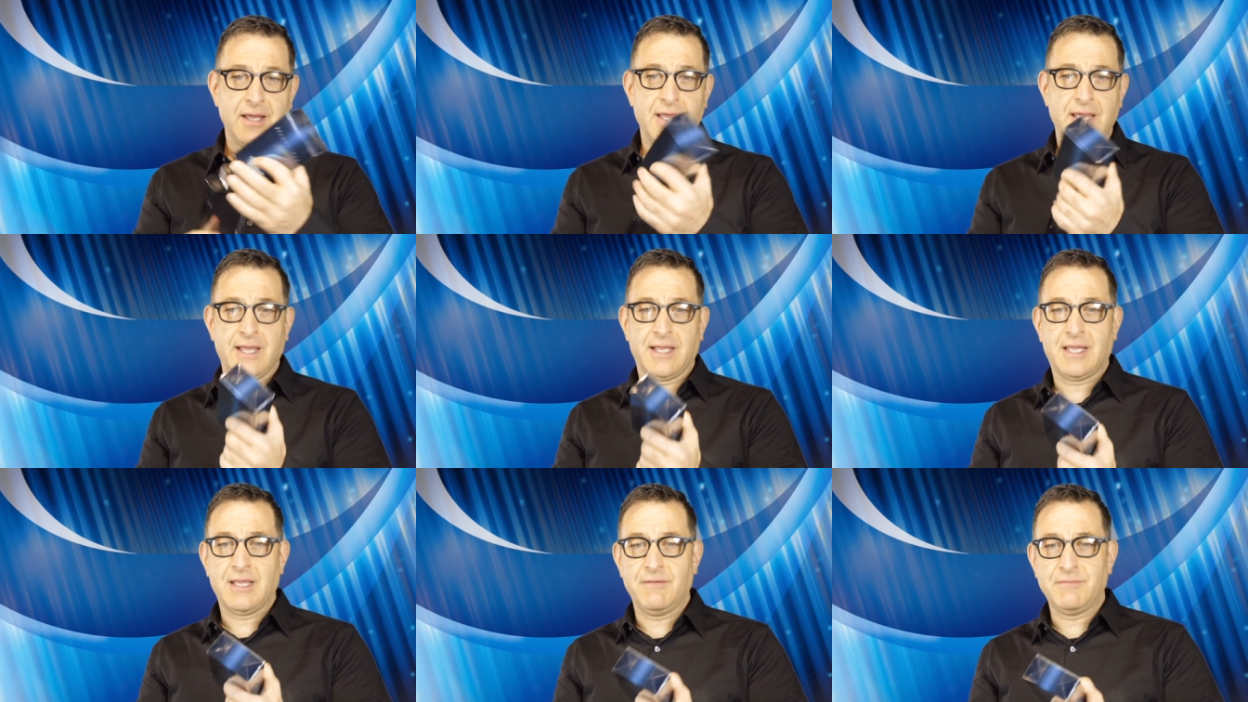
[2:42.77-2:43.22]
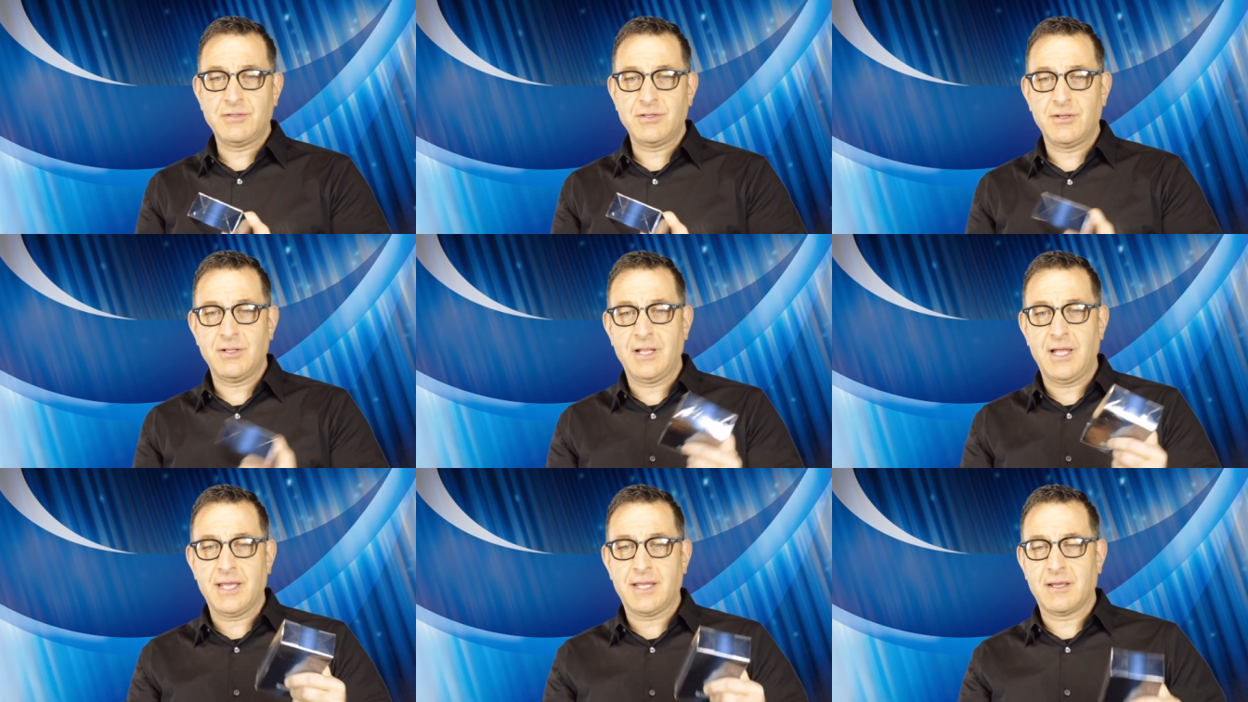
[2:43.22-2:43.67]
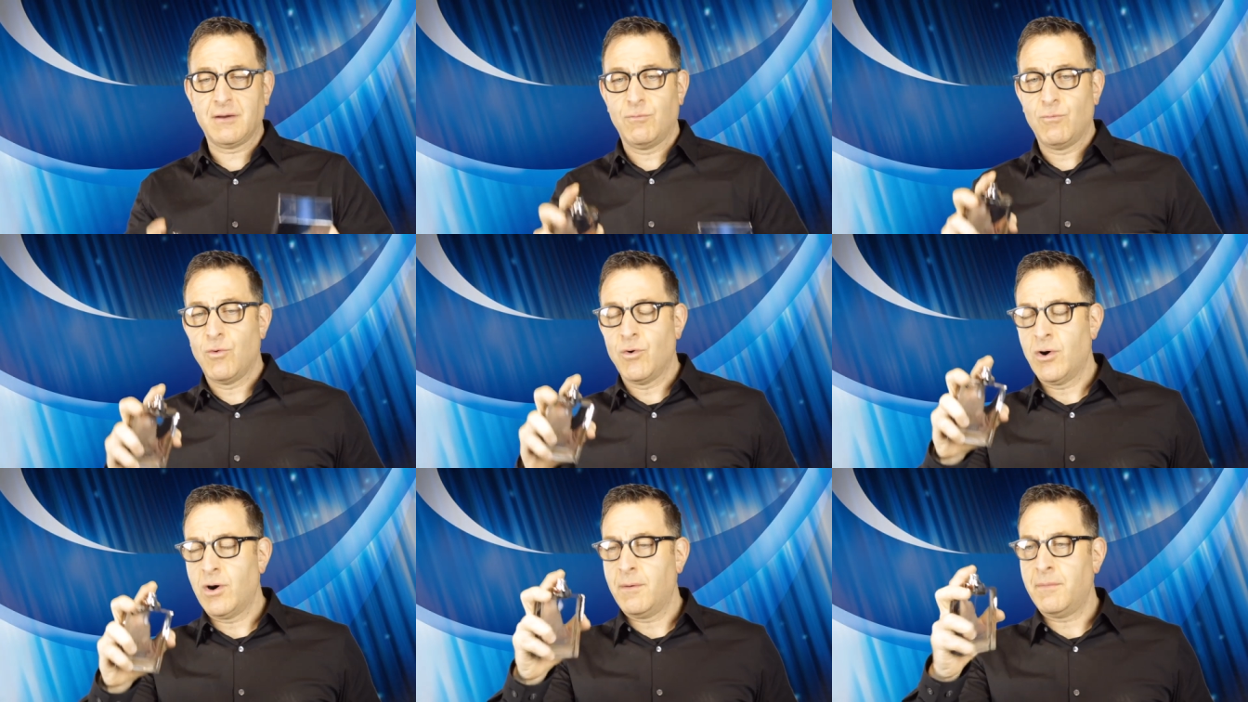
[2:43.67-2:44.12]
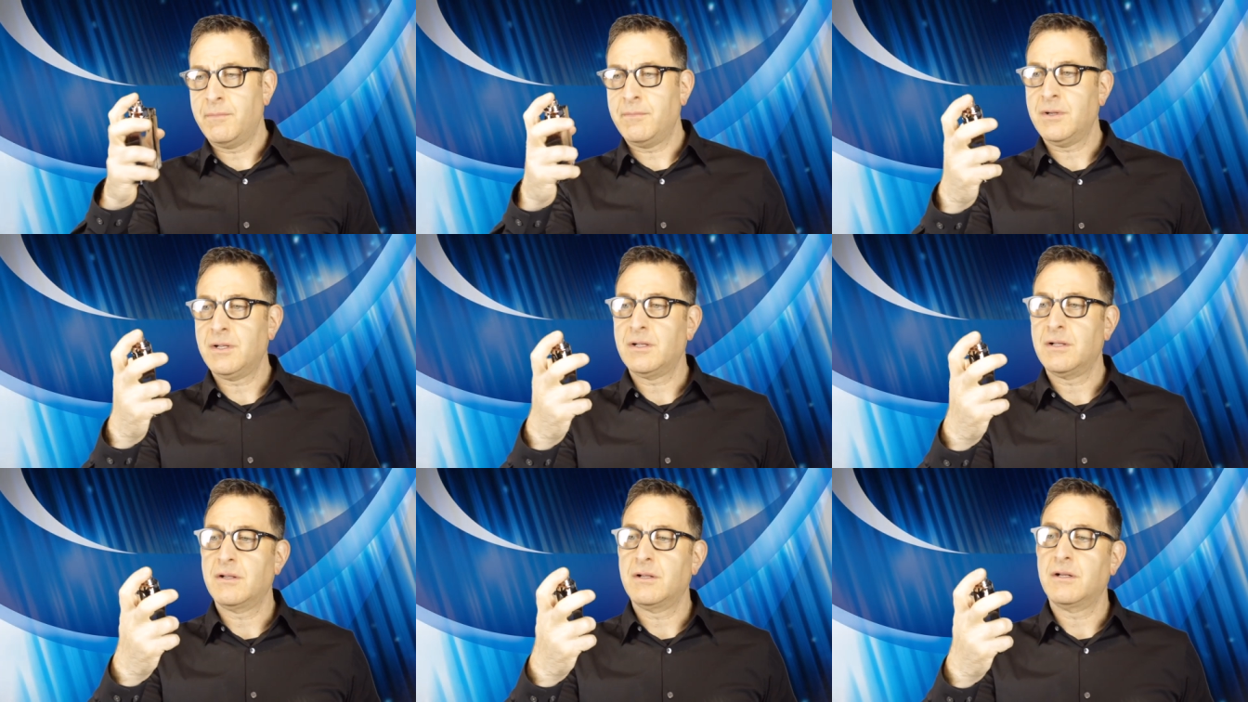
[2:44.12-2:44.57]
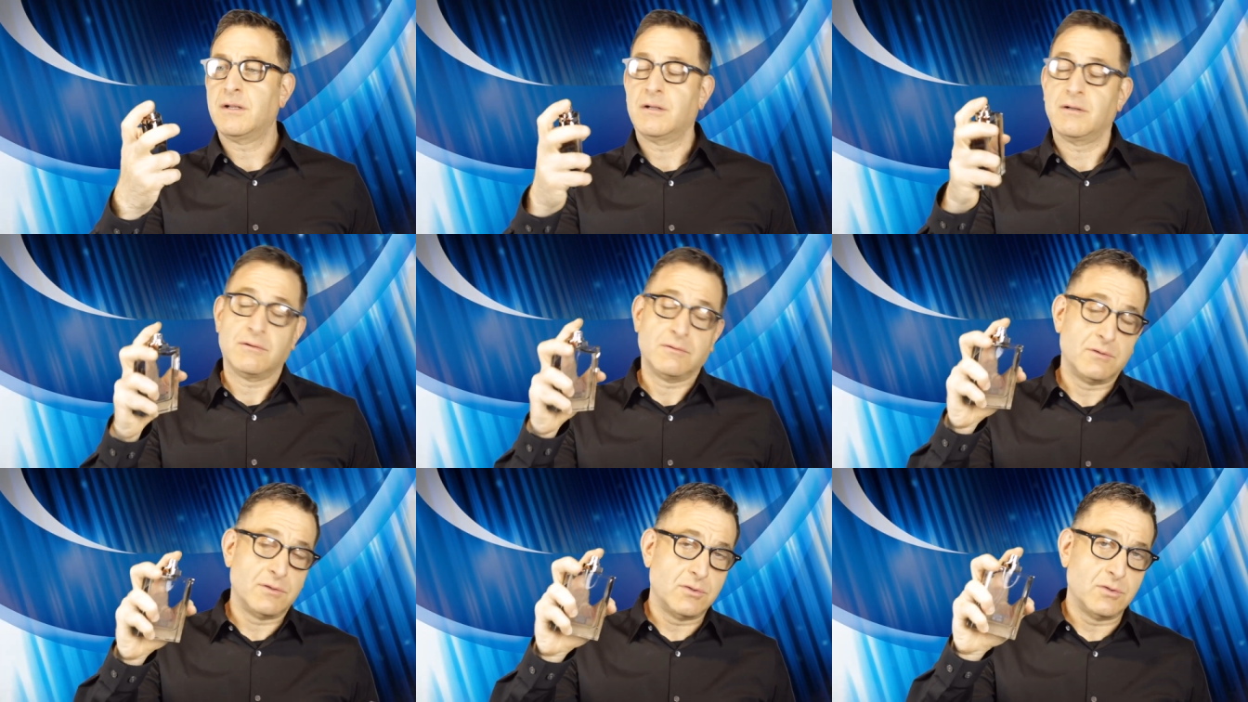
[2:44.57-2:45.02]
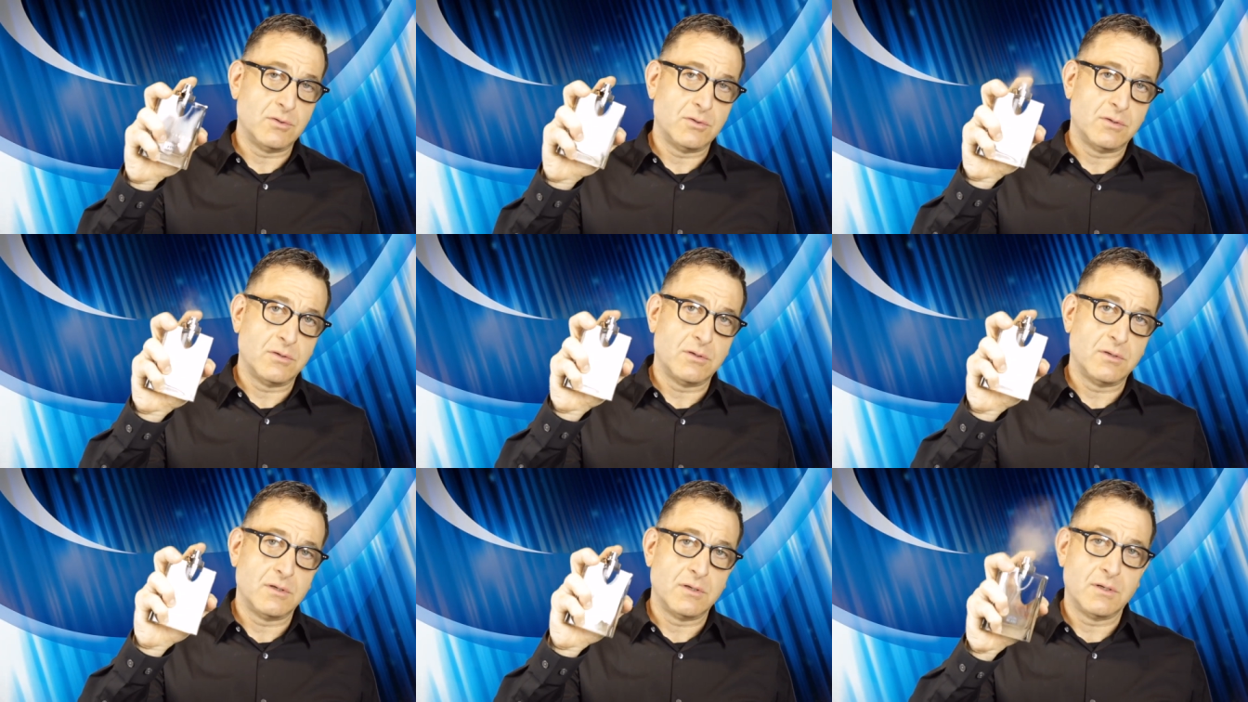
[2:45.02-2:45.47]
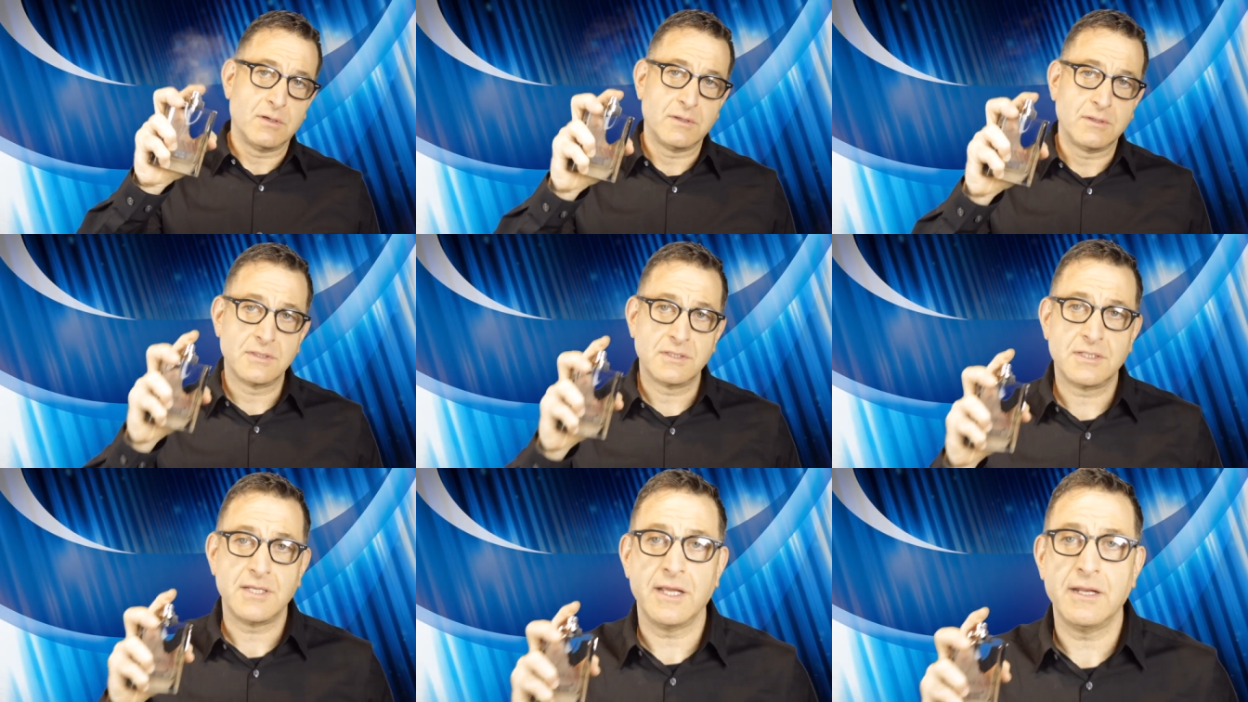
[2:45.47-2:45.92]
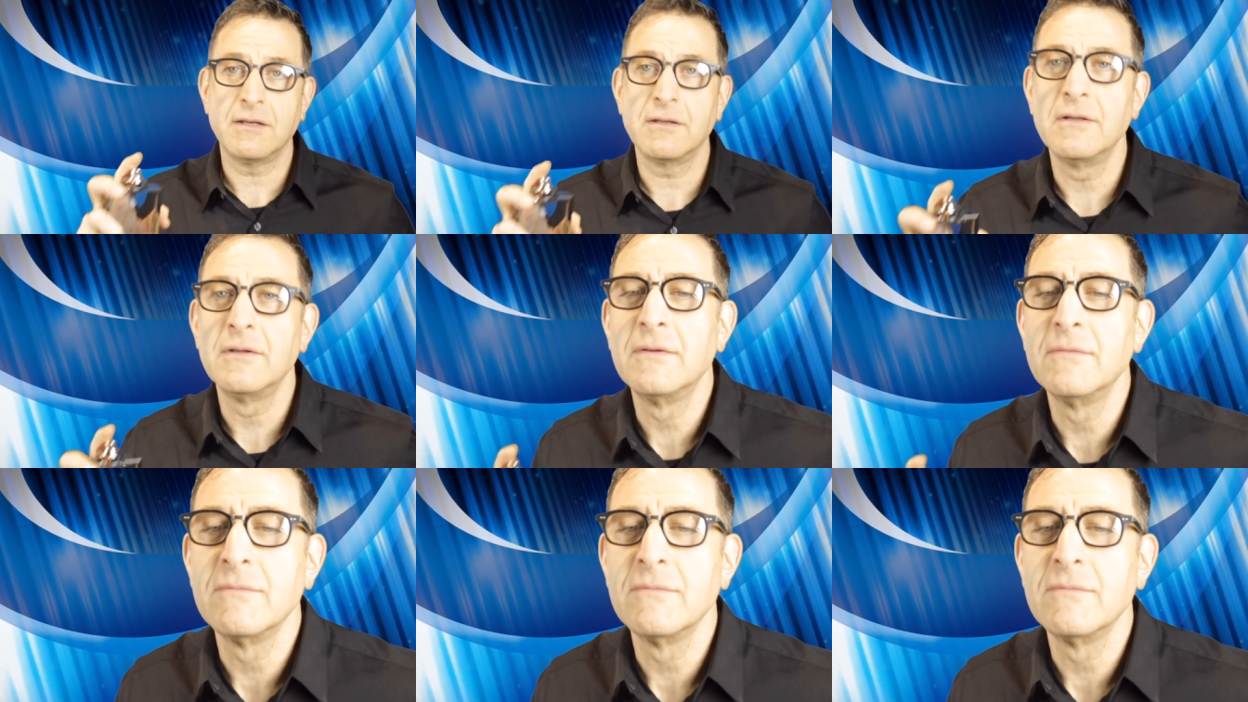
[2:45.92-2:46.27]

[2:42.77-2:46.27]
It gives you like a warm scent.